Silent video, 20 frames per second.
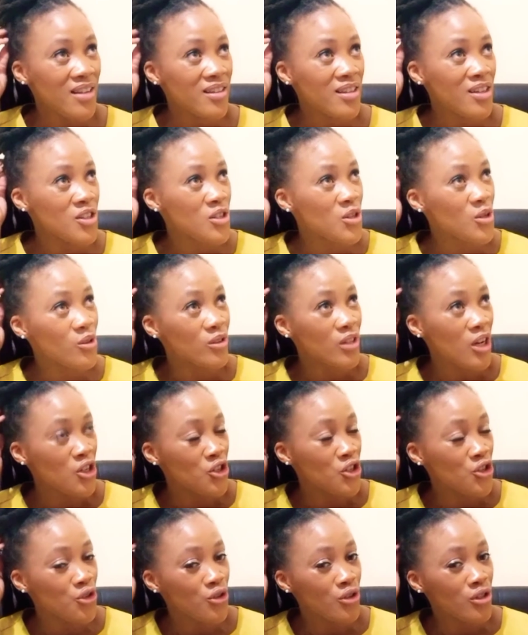I just thought I
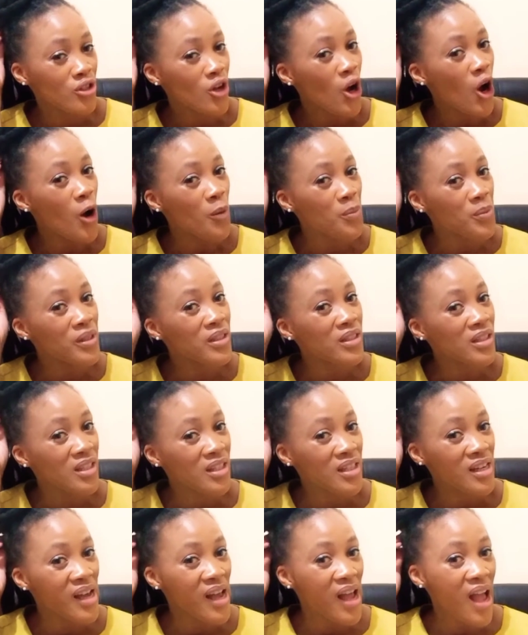should hop in
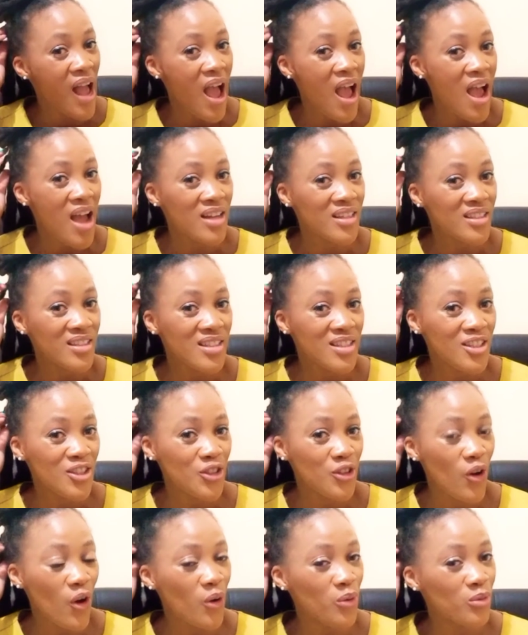here and,
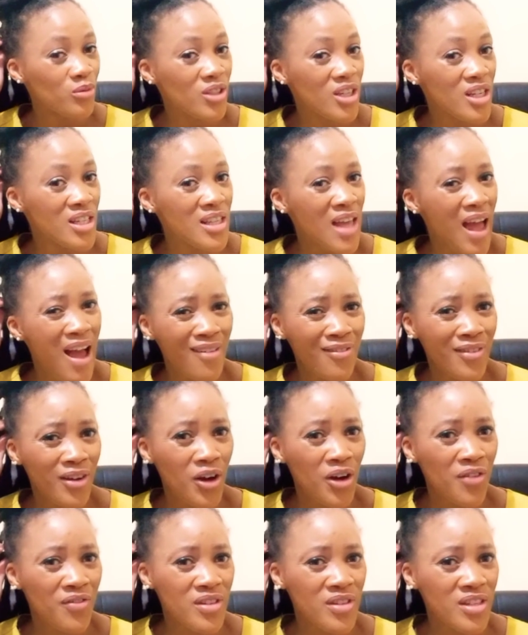just have
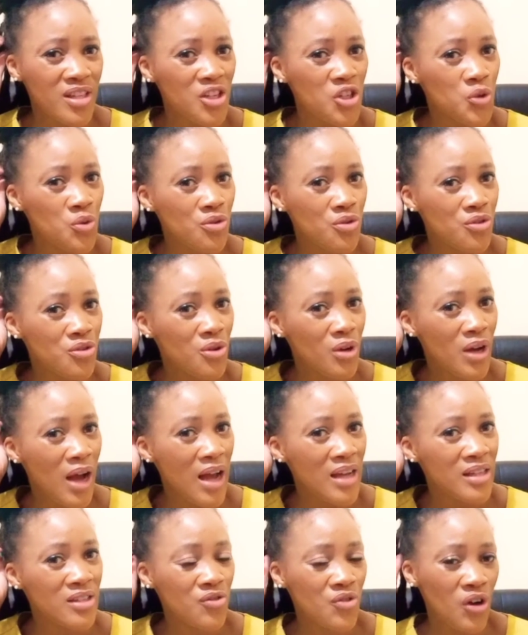a conversation with you
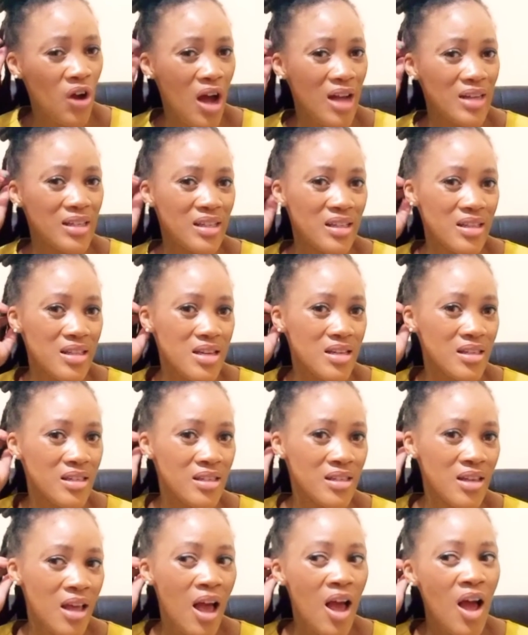guys regarding
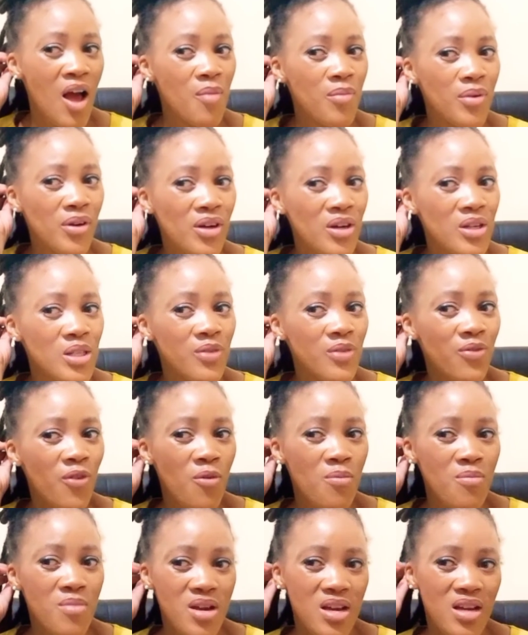this. Because
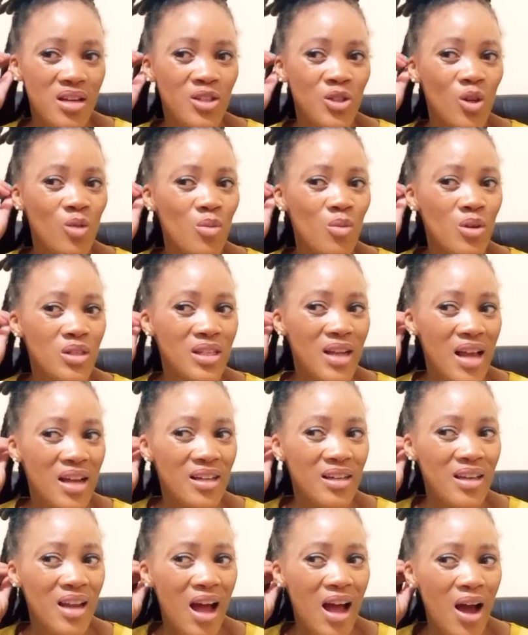for me, it's almost
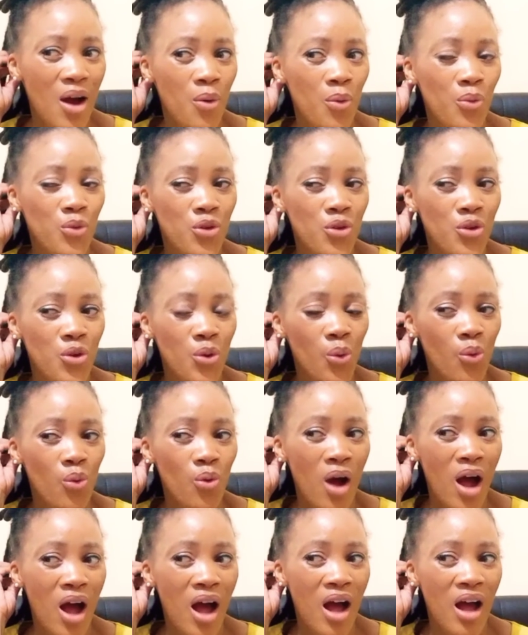like now
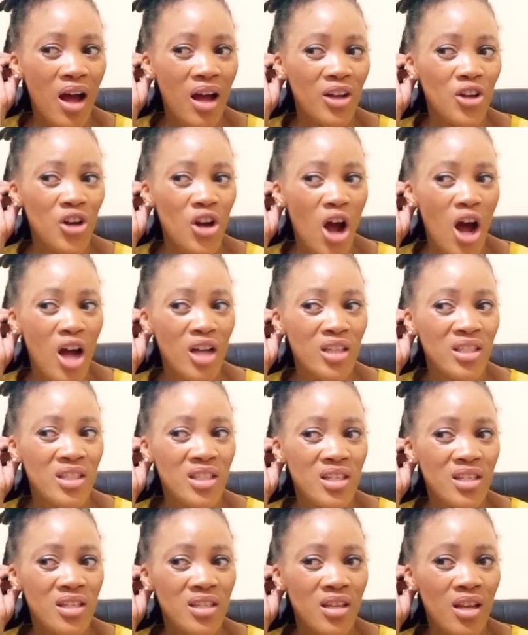you are
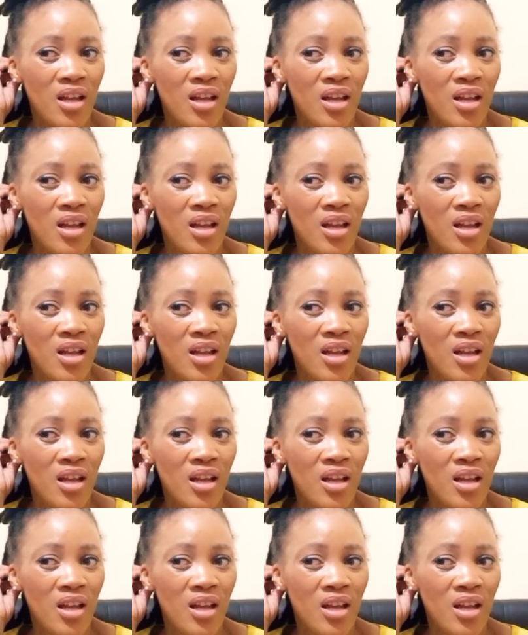not,